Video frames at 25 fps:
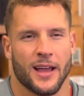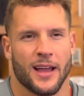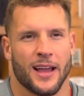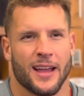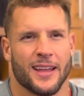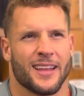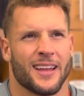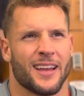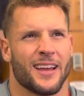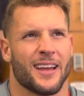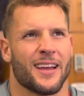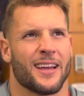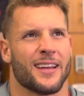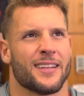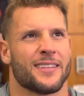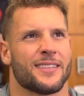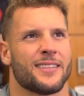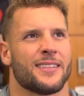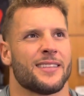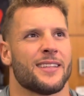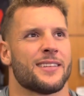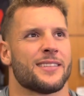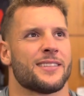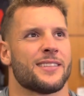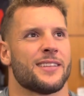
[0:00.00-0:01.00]
Yeah,
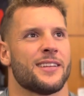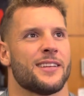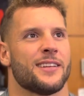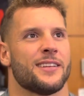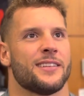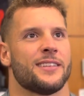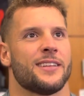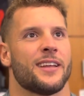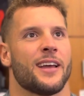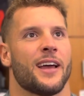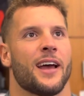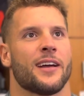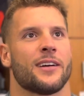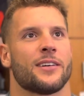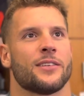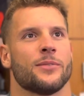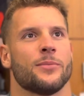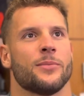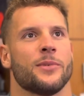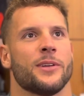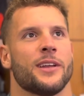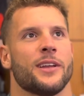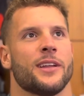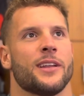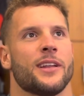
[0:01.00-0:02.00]
I said he tackled
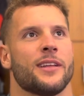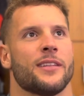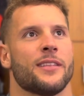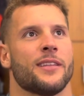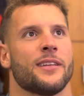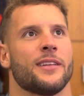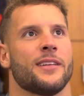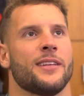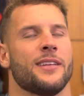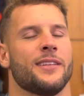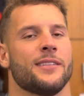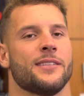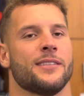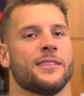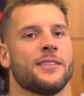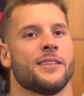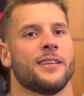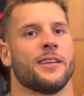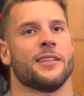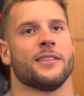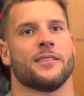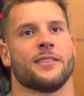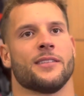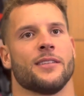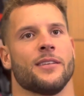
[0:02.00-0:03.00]
me, and I think he
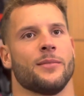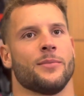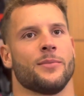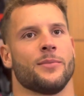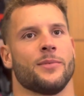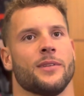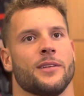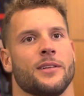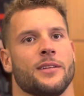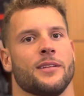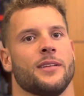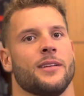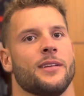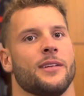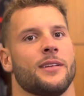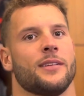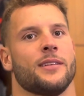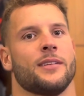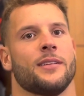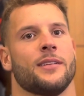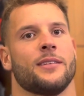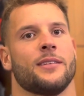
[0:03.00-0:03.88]
said something like,